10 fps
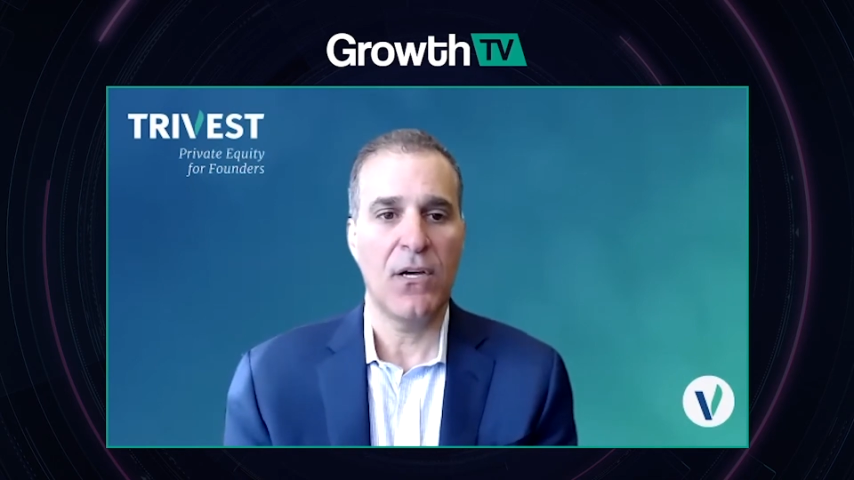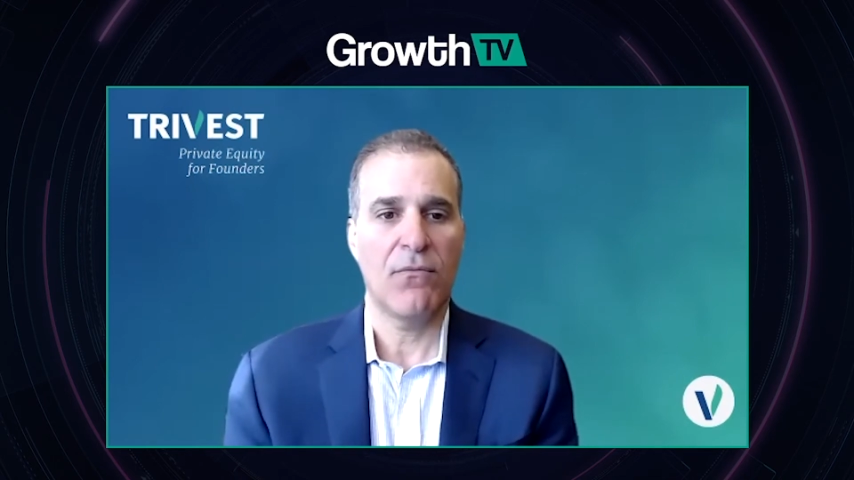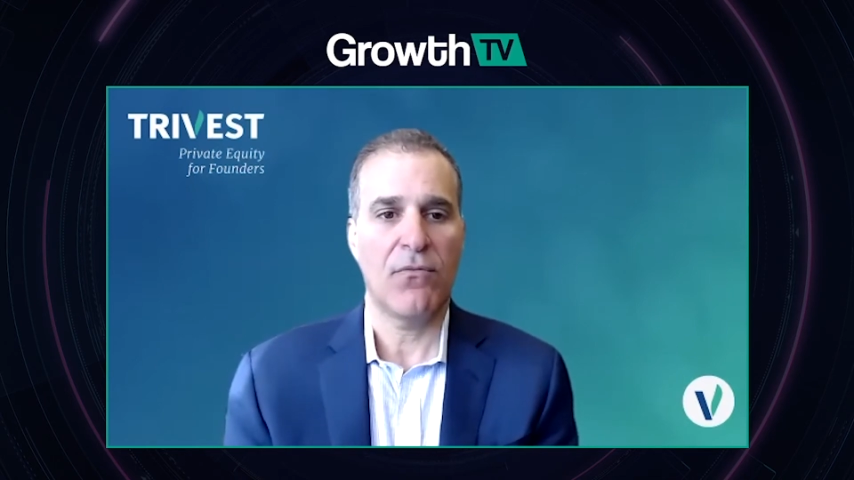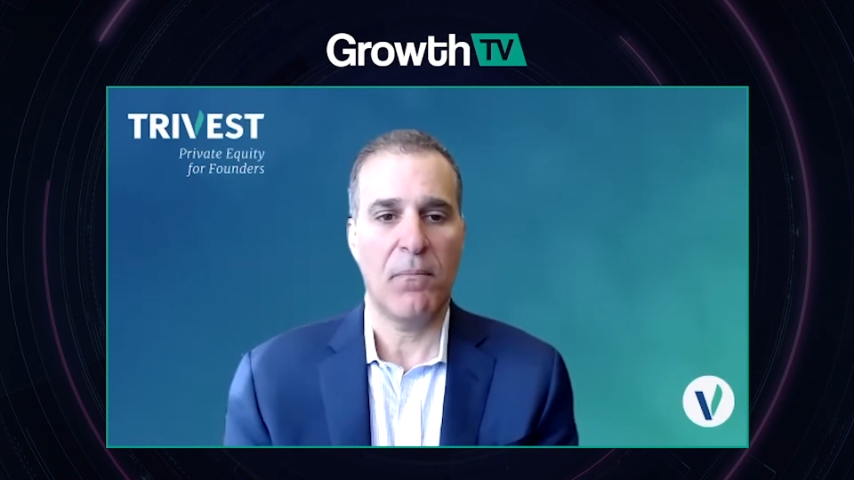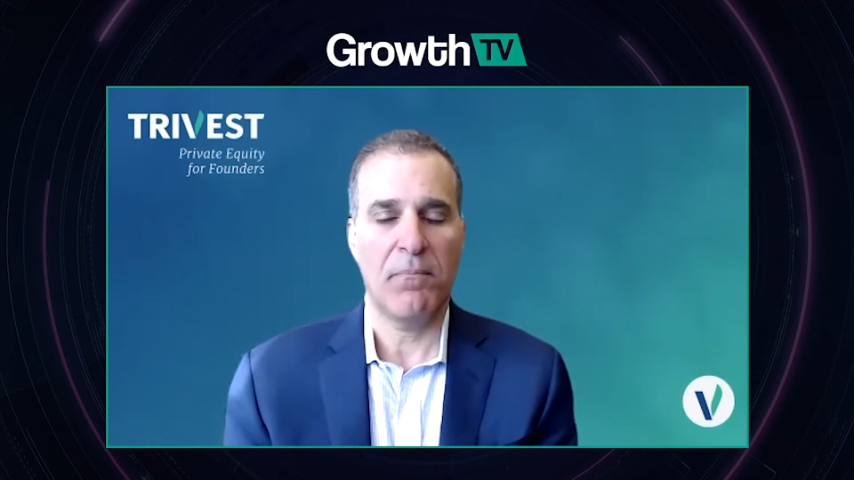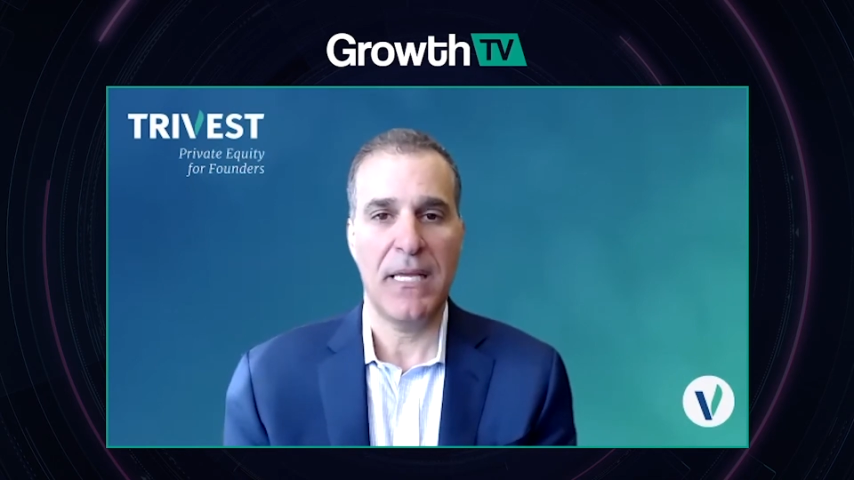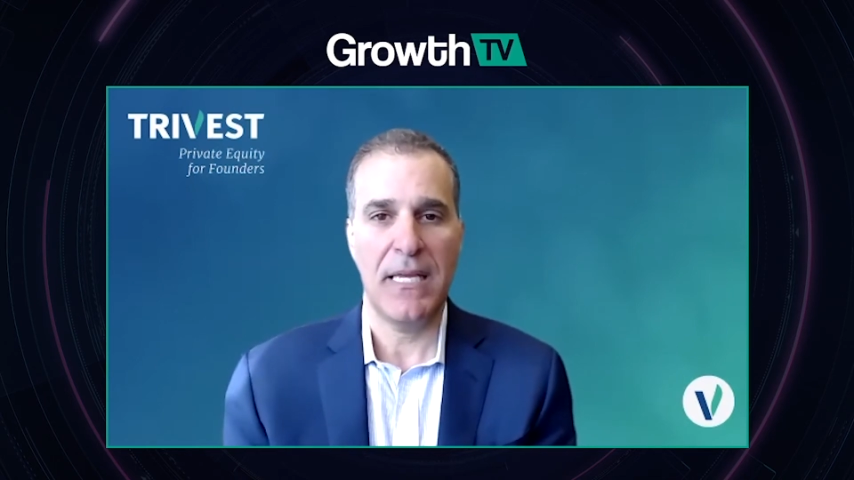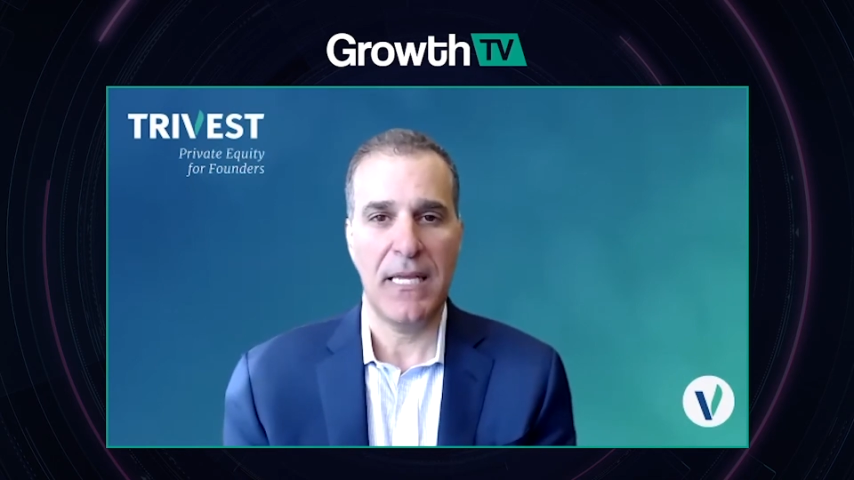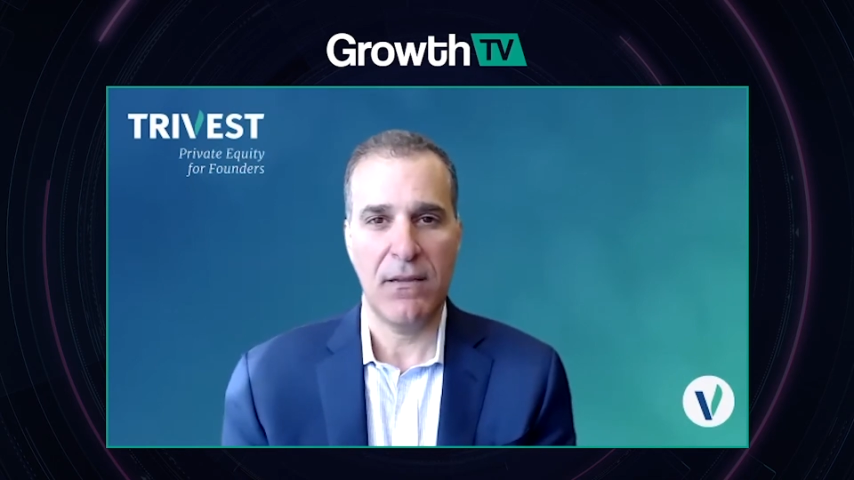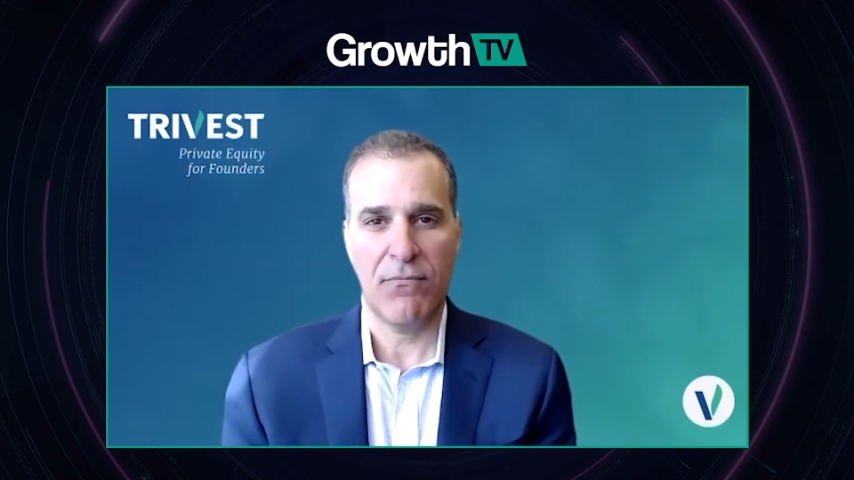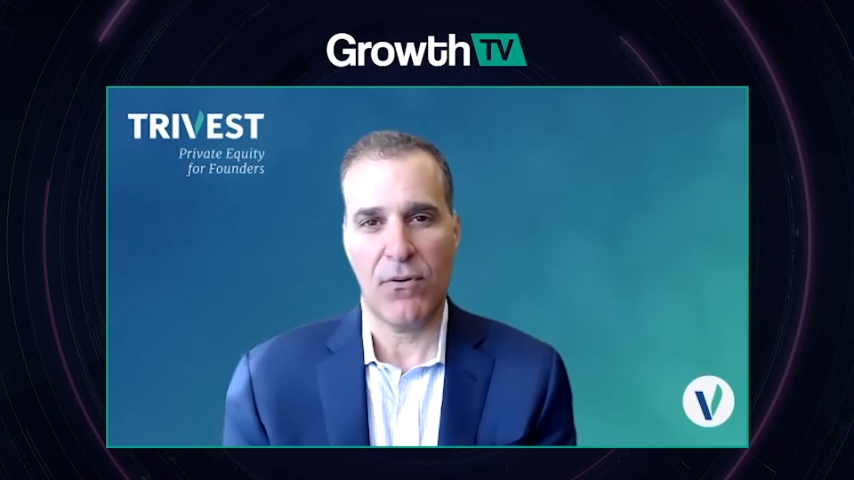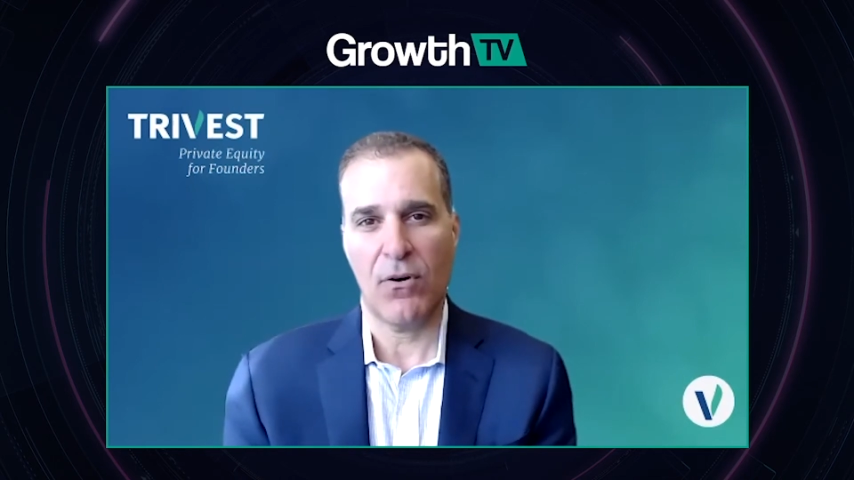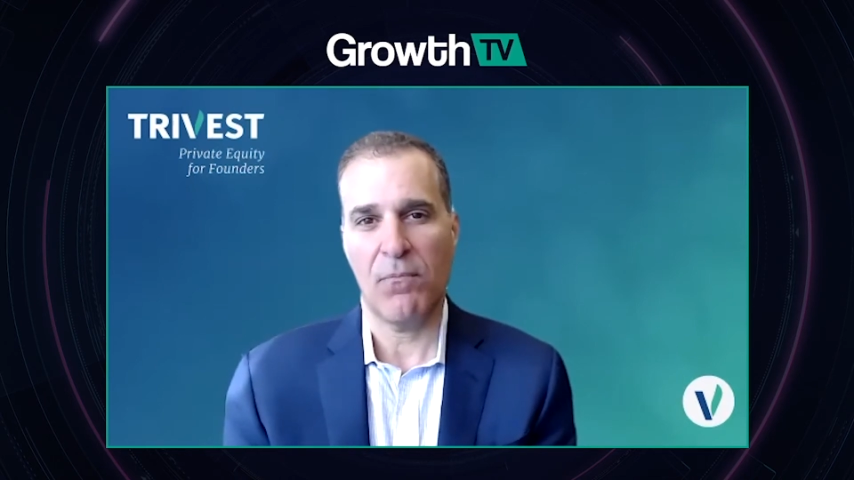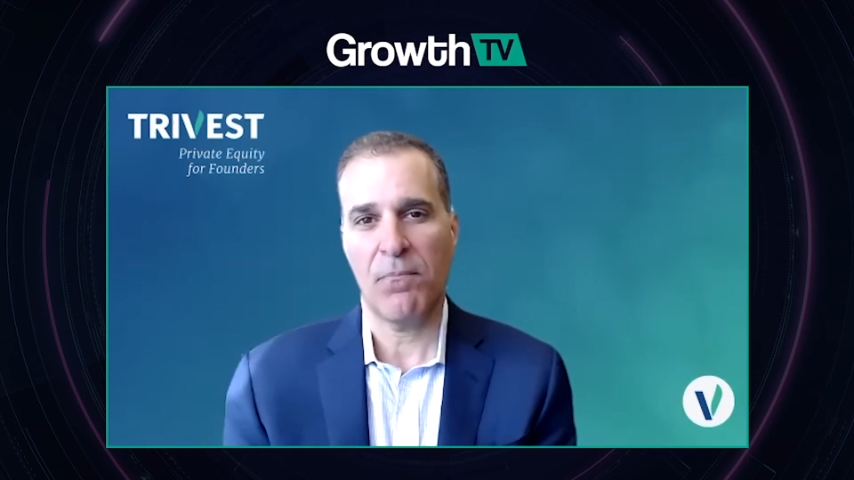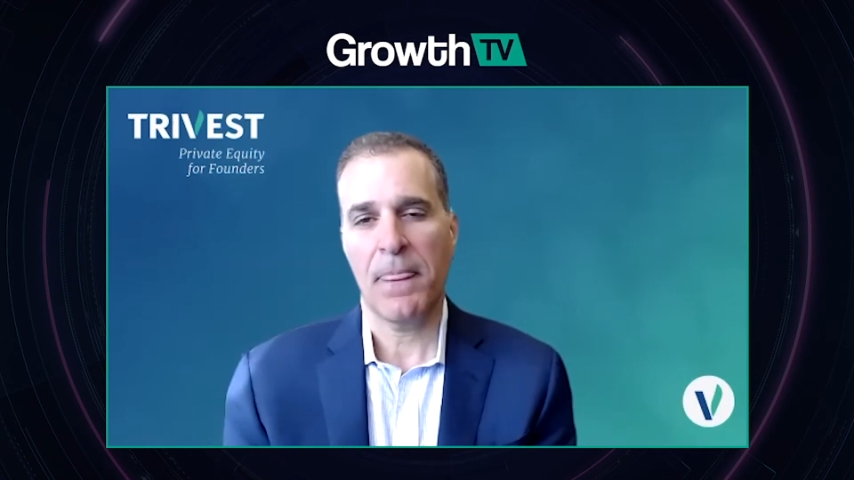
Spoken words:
for a PE firm.